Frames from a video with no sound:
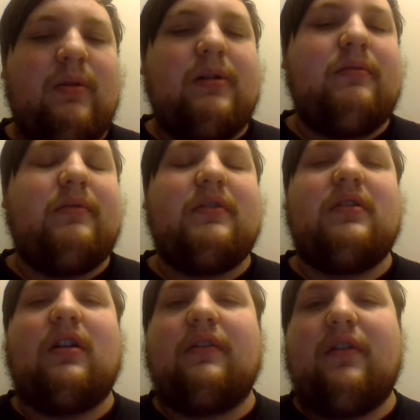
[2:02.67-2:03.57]
Well, there's a
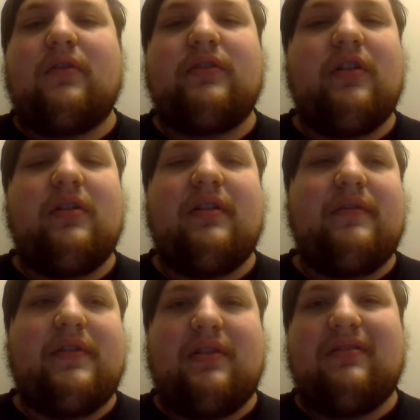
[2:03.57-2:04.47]
lot of
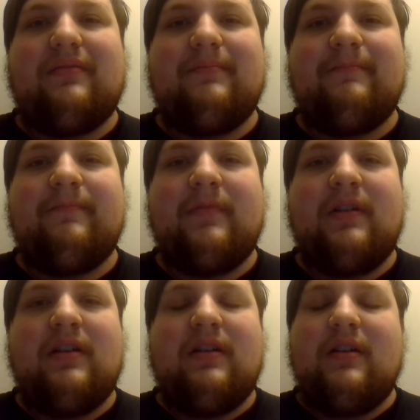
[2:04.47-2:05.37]
alternatives here.
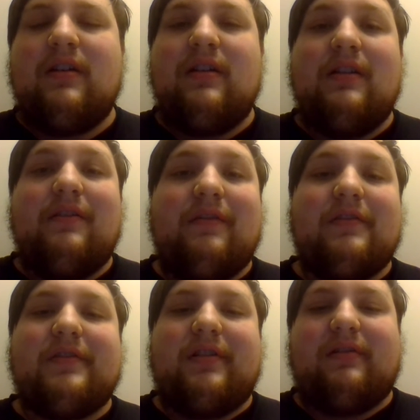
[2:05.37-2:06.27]

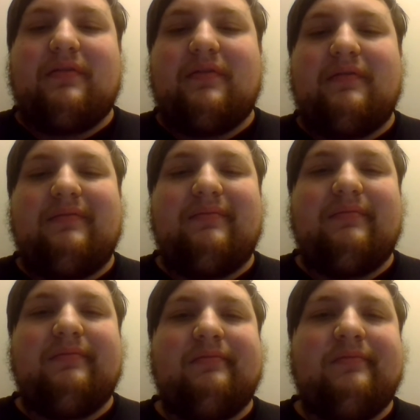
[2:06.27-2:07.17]
First off,
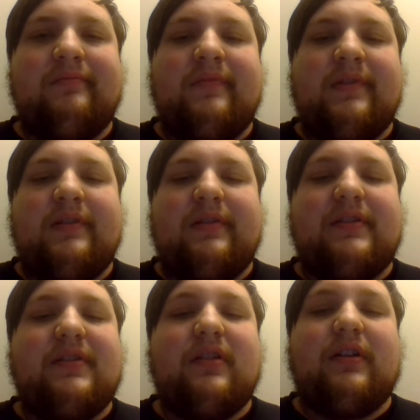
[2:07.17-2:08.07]

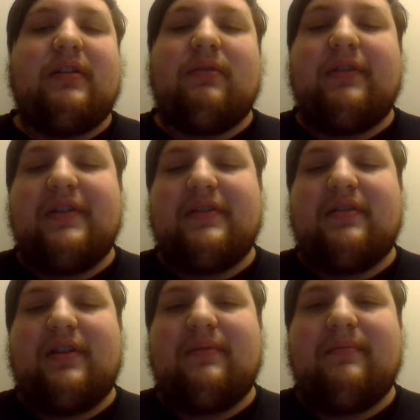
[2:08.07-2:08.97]
let's look at the real
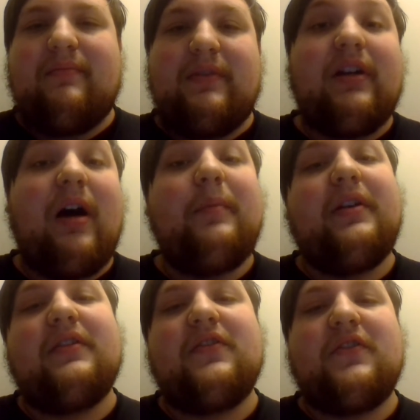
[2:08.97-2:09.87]
history. The
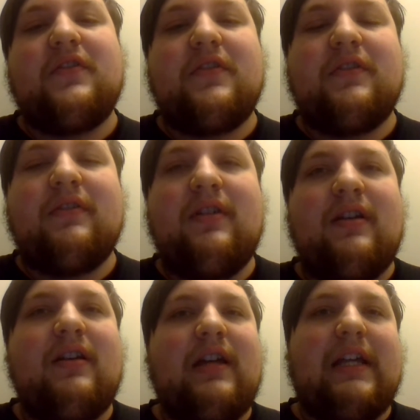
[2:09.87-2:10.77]
Communist
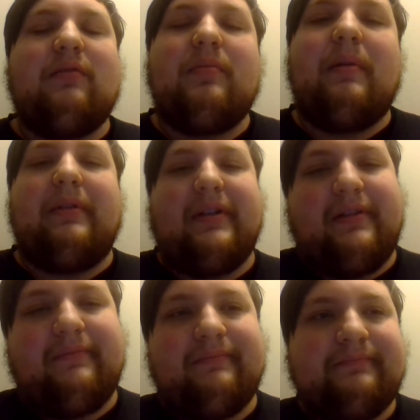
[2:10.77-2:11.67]
and the
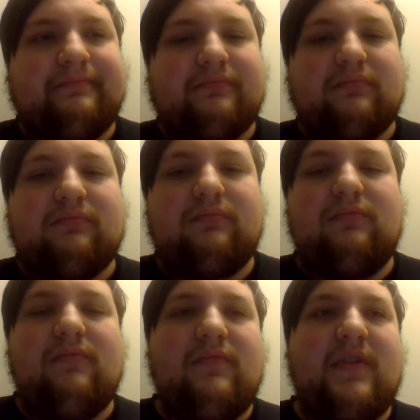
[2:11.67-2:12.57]
Republic.
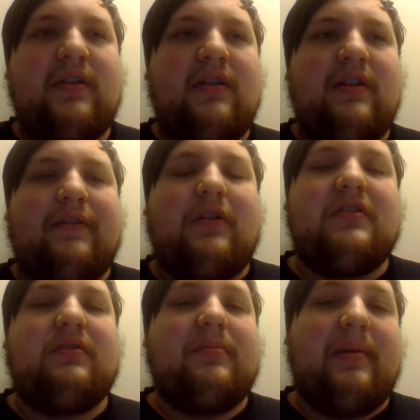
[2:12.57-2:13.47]

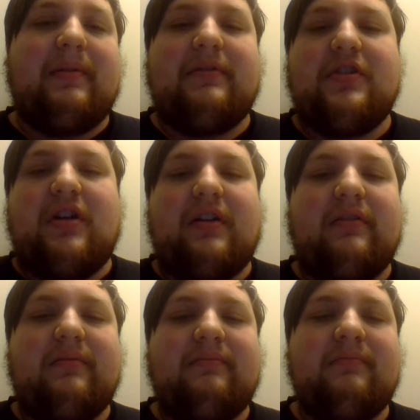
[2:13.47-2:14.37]
First, the Republic of
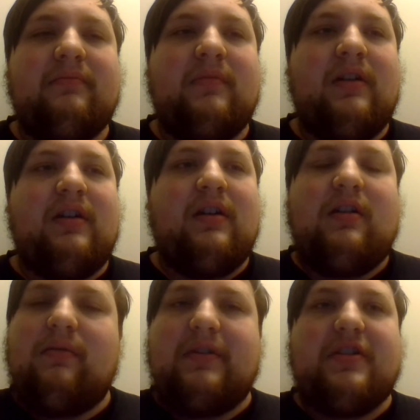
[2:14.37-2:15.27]
China,
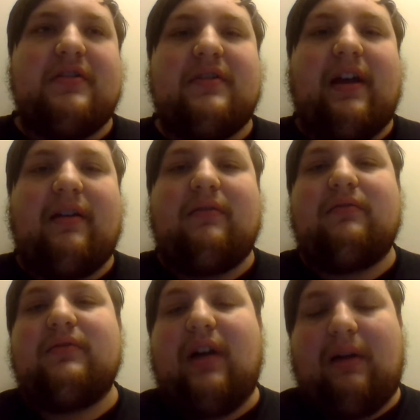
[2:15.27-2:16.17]
which is
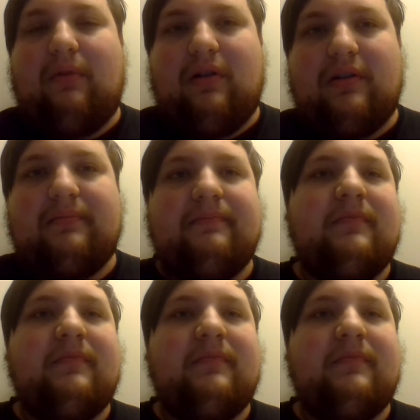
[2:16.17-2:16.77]
now Taiwan,